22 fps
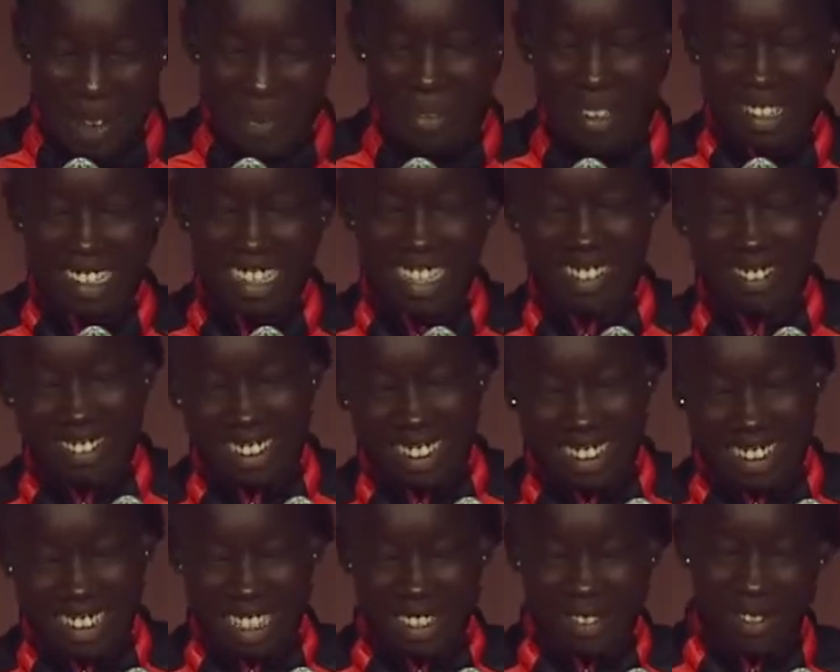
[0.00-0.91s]
my name is
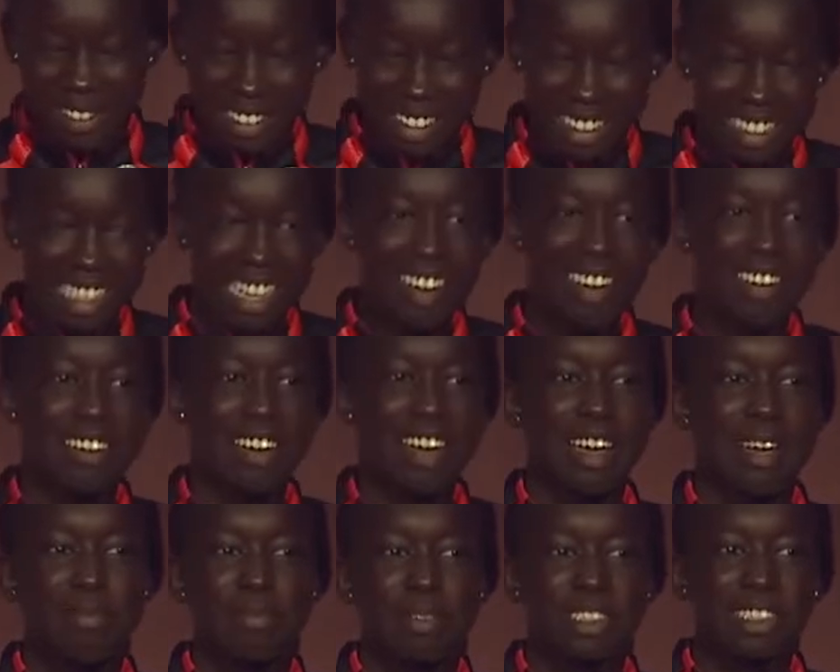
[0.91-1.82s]
Adit and
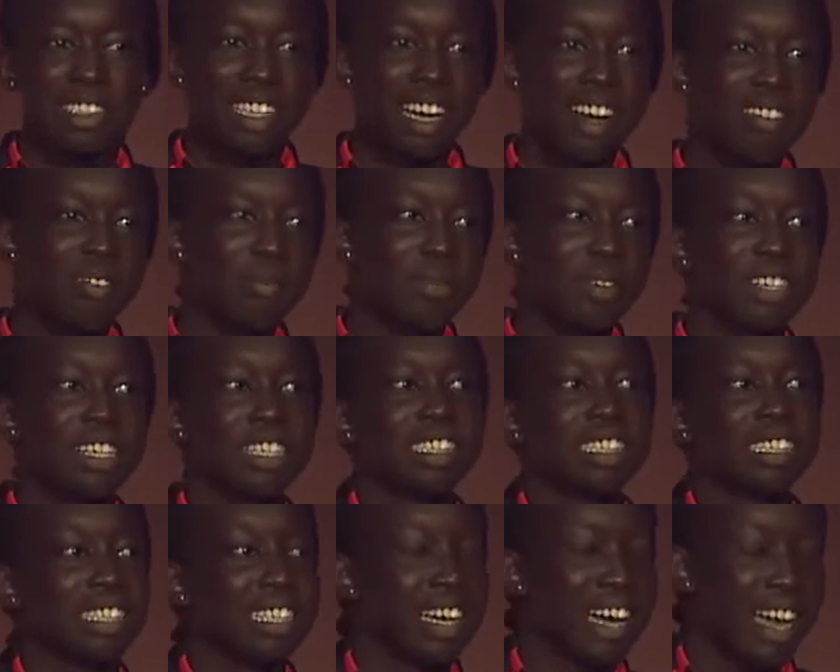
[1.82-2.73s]
I am a sophomore at
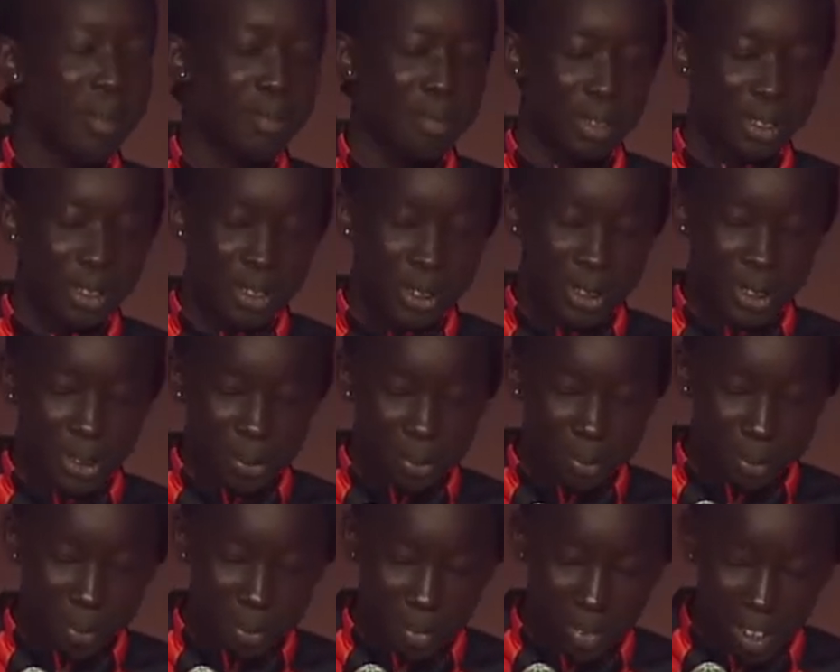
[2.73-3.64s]
State High Middle School.
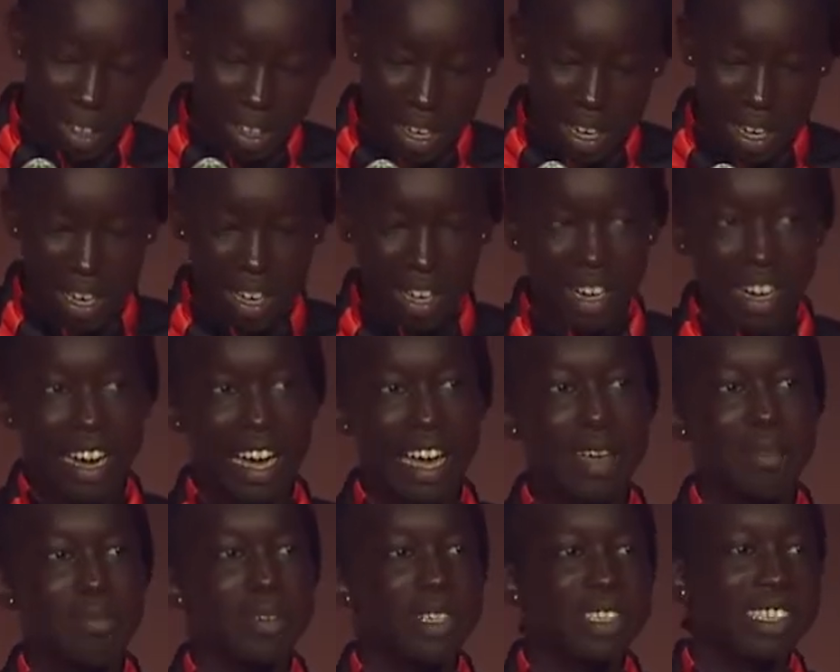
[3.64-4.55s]
I
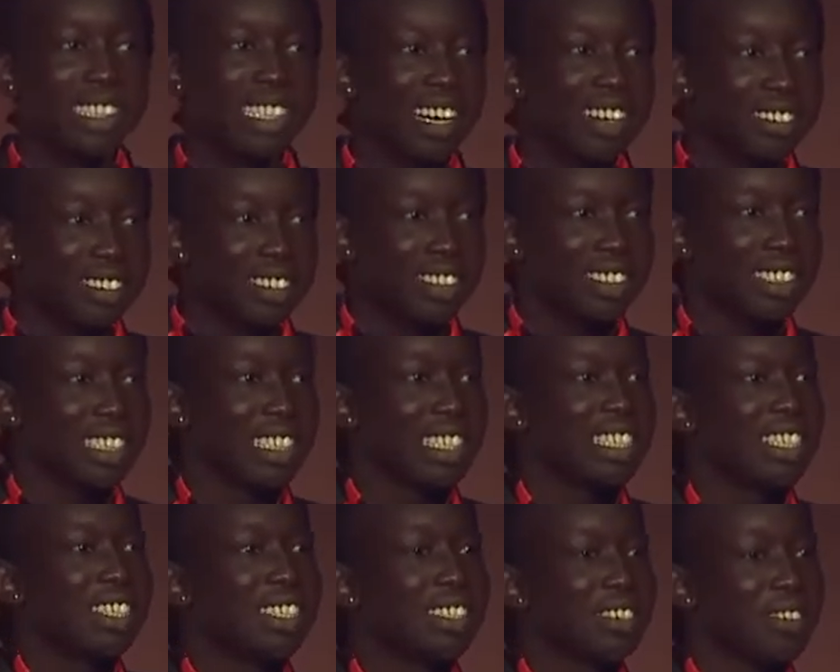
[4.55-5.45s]
am a South
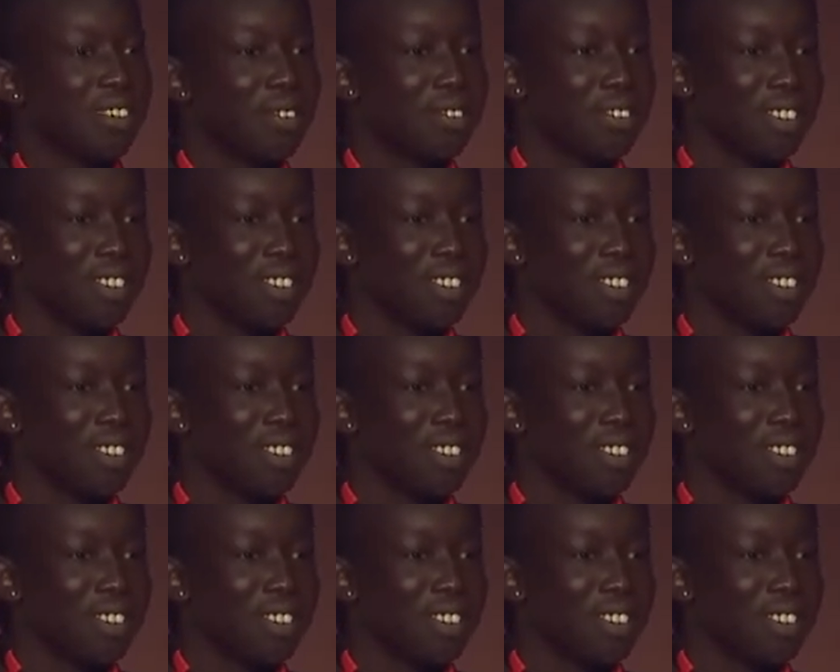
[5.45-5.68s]
Sudanese